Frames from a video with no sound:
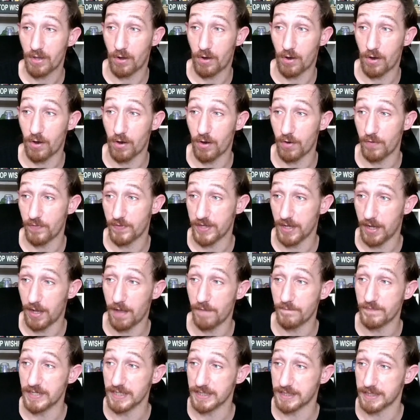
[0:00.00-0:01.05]
are the
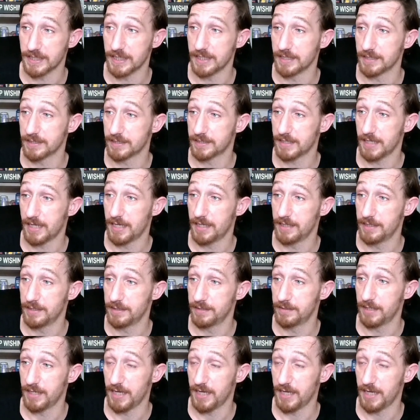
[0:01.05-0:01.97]
obvious things that